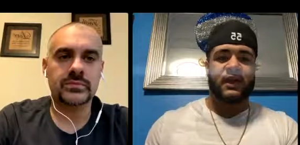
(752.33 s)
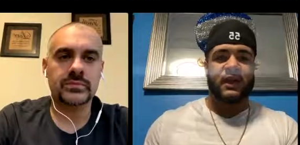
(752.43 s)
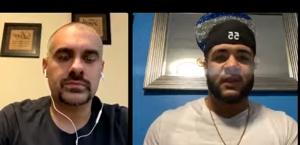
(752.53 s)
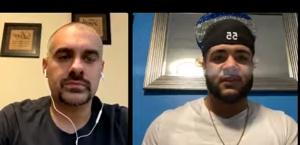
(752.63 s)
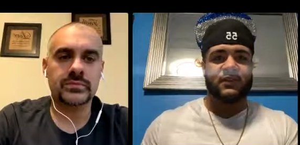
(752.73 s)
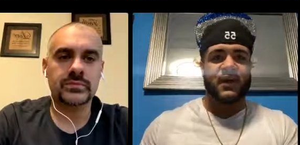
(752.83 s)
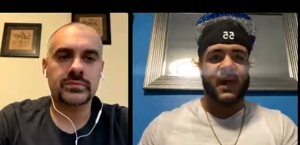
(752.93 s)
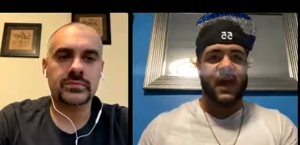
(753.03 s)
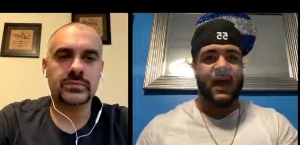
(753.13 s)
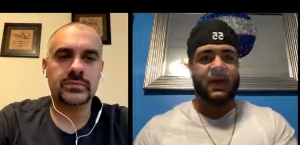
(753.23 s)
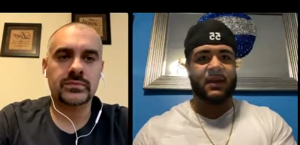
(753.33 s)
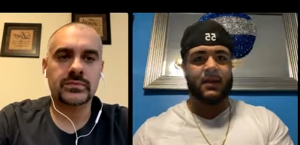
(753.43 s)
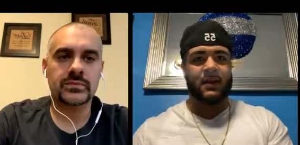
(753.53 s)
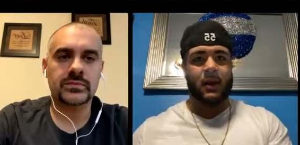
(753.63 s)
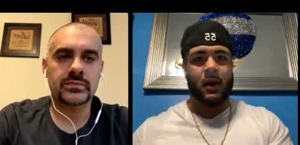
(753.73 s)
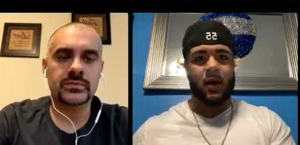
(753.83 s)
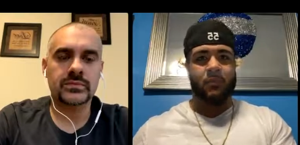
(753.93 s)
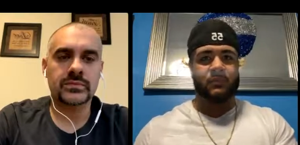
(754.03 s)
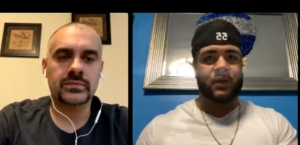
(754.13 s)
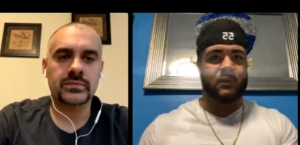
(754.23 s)
Speaker 1: like interviews I had.
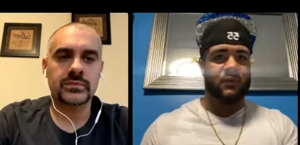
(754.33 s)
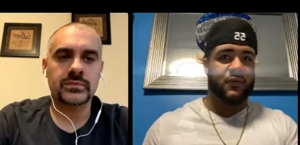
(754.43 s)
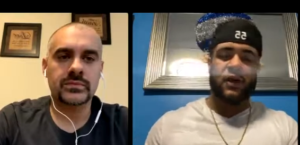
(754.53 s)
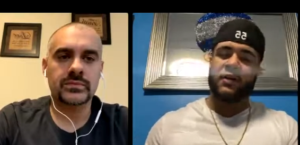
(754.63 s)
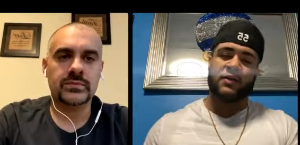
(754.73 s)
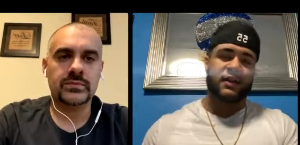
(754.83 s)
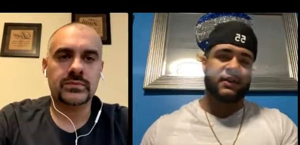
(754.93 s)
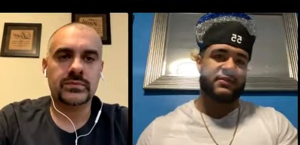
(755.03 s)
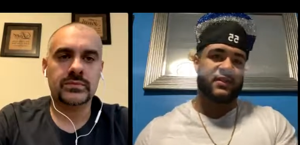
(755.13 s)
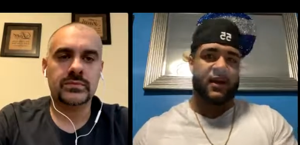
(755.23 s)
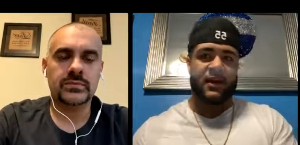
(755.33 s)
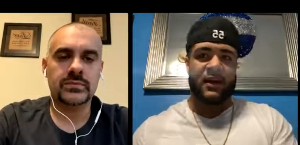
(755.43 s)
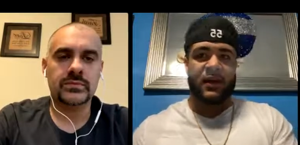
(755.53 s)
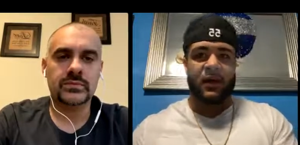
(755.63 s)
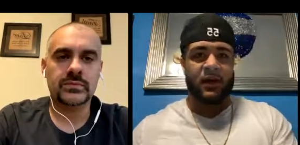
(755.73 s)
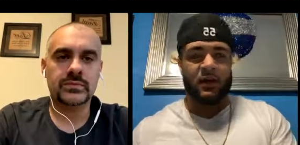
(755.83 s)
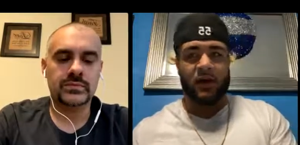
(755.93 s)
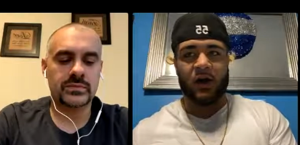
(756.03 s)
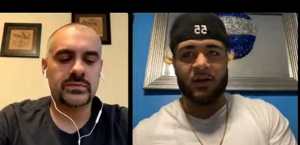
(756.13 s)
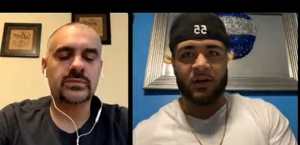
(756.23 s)
Um, you know, before all the things started and all, uh, you
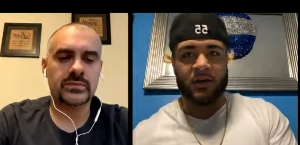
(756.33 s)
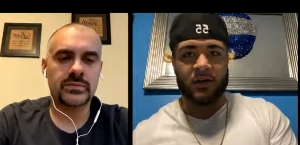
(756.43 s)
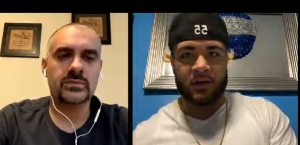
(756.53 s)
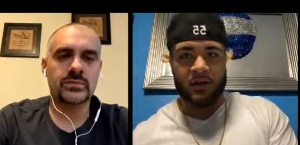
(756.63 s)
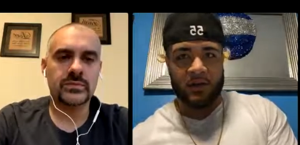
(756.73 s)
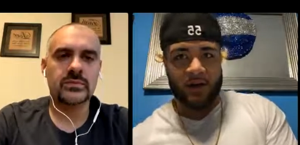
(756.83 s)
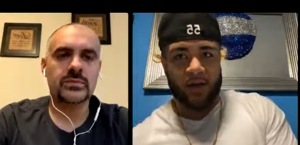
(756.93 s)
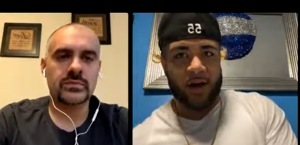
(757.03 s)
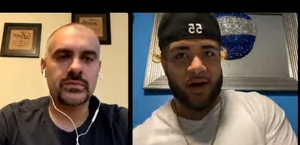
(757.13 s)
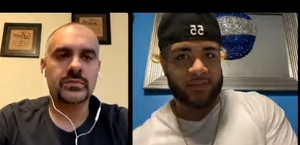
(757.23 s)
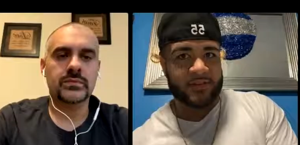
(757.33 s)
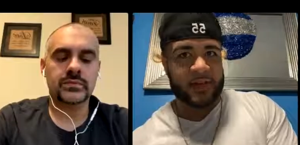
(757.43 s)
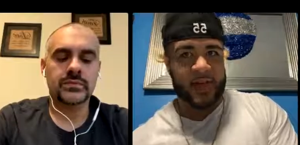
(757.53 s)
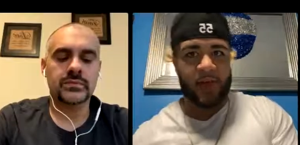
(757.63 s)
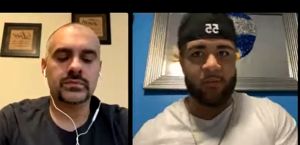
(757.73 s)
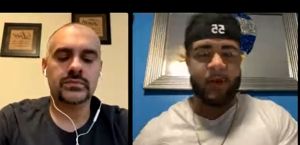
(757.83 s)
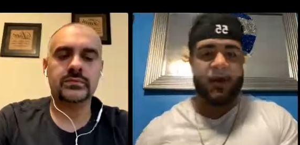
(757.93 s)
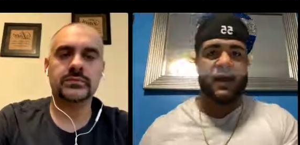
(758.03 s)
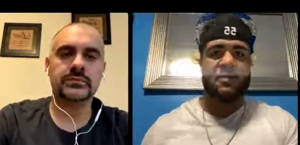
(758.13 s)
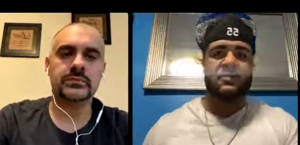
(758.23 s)
know all the you know the offers came and
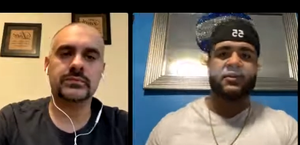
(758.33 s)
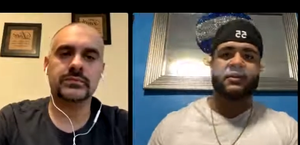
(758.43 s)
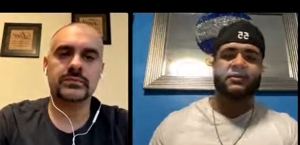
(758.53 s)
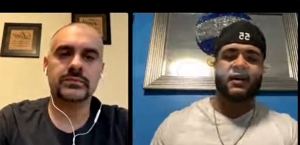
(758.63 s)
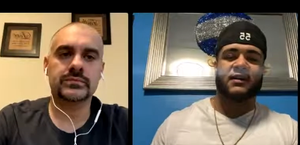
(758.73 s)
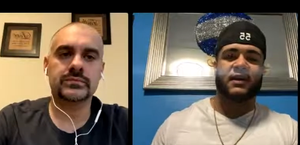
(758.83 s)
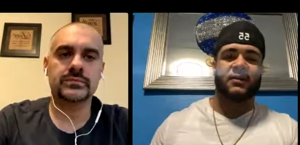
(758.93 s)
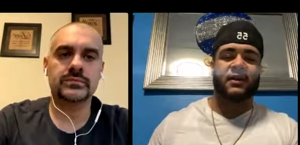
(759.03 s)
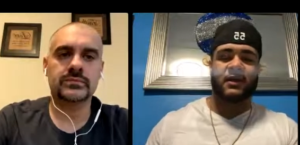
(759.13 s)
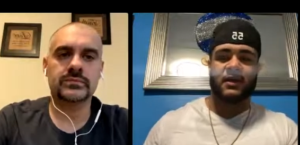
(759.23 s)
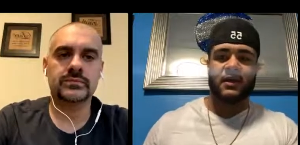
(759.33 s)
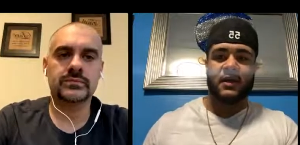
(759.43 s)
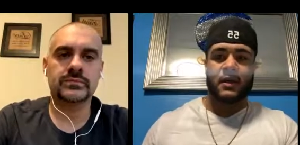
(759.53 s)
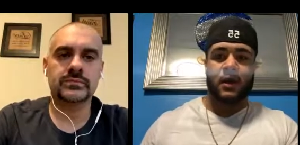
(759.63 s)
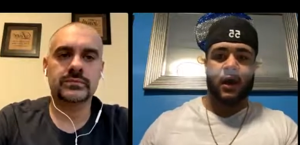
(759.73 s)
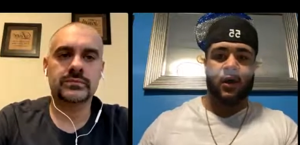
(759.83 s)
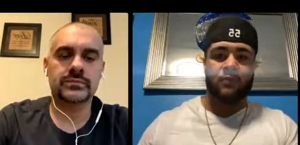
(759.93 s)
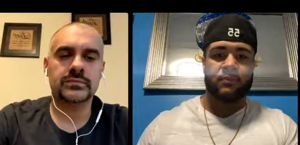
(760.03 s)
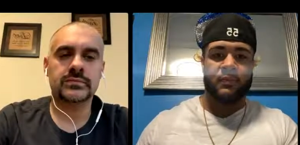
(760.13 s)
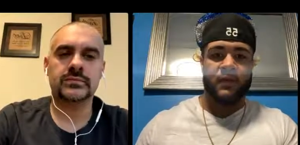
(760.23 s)
all the opportunities started coming in.
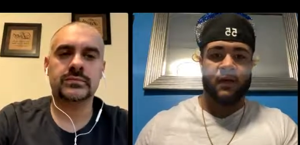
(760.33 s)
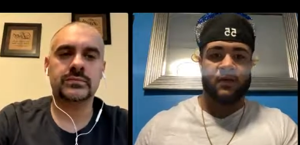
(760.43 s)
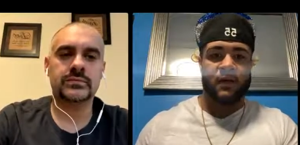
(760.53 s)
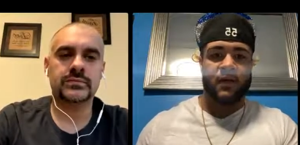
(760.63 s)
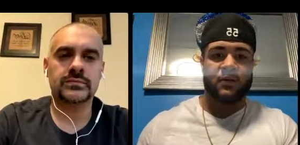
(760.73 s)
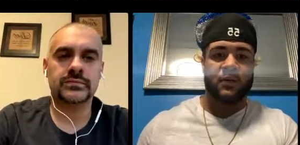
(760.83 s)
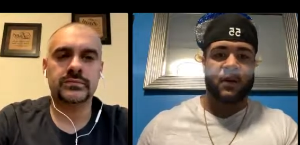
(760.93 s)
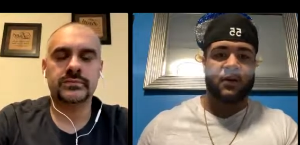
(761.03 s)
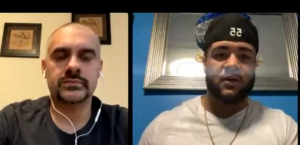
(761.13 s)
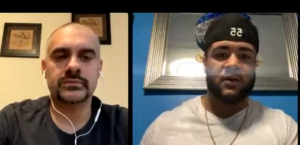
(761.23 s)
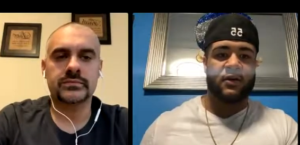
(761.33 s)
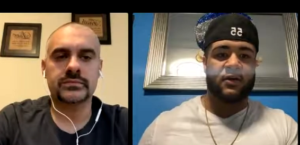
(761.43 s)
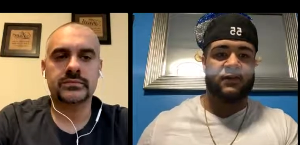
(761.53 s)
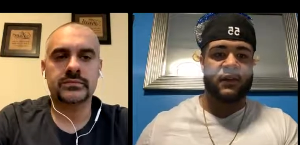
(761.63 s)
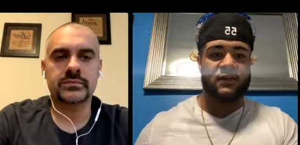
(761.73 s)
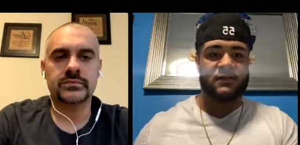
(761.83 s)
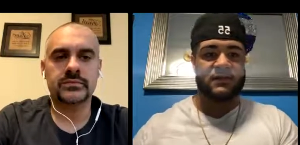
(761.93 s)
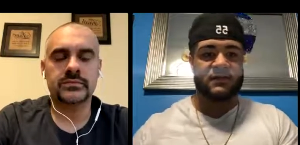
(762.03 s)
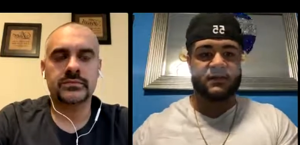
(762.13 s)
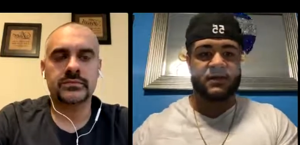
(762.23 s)
Um, I feel like you're one of the the
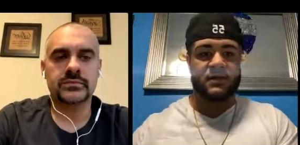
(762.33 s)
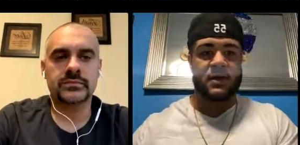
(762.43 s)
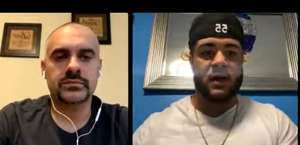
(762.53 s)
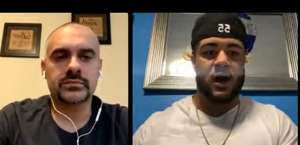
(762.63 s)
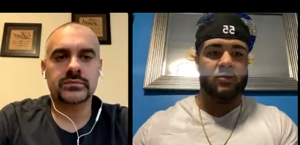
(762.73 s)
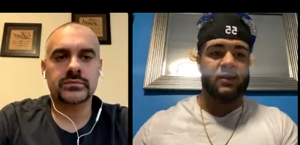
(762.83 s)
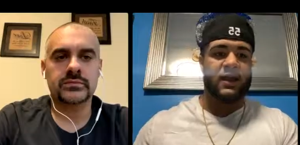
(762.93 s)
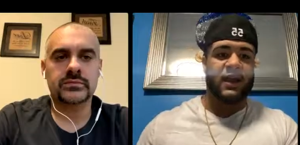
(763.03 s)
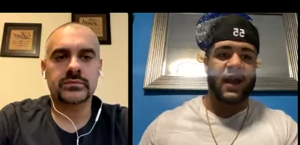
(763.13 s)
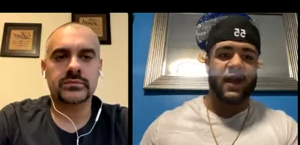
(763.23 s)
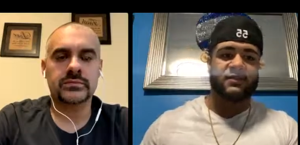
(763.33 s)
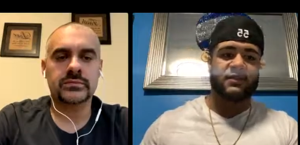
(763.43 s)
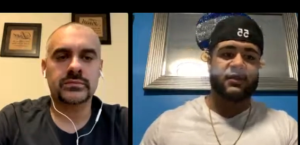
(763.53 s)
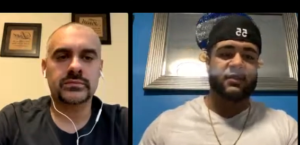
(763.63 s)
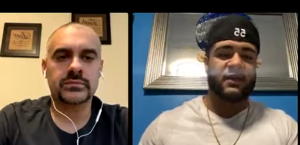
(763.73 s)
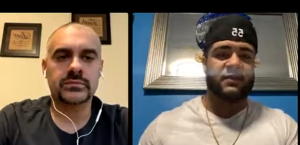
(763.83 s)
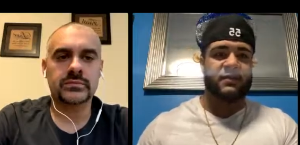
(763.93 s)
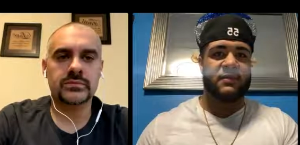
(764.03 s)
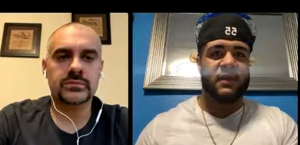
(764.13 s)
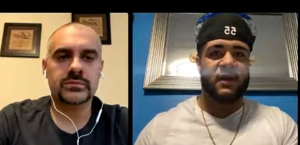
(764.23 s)
first uh, media guys to really believe
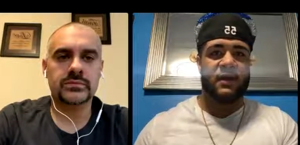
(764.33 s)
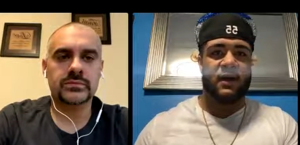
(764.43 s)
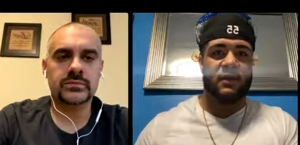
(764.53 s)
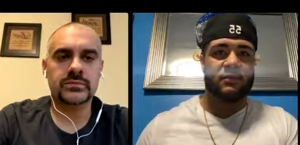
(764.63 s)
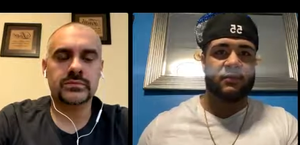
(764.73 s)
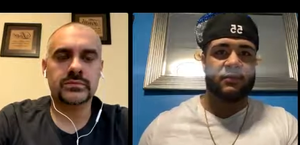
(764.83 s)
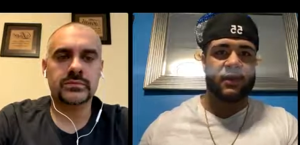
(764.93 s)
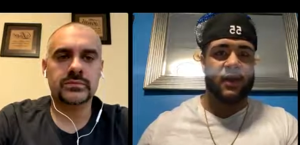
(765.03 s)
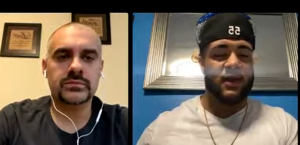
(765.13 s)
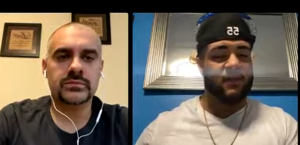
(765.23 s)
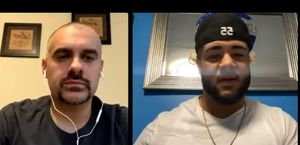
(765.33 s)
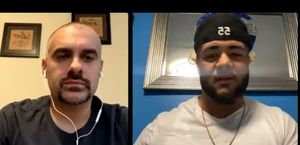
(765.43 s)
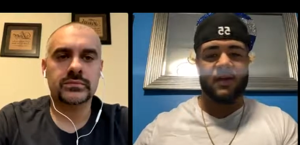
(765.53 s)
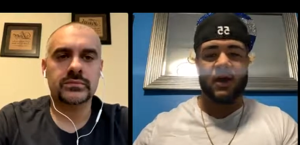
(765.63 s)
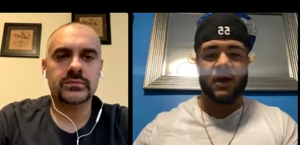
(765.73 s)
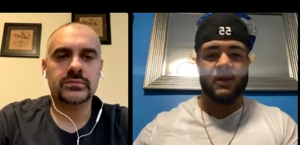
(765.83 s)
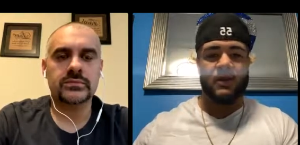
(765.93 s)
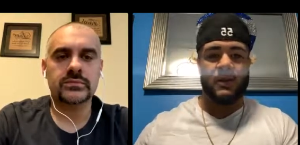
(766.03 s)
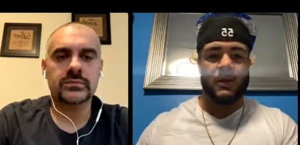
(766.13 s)
in me and um, show any love at all.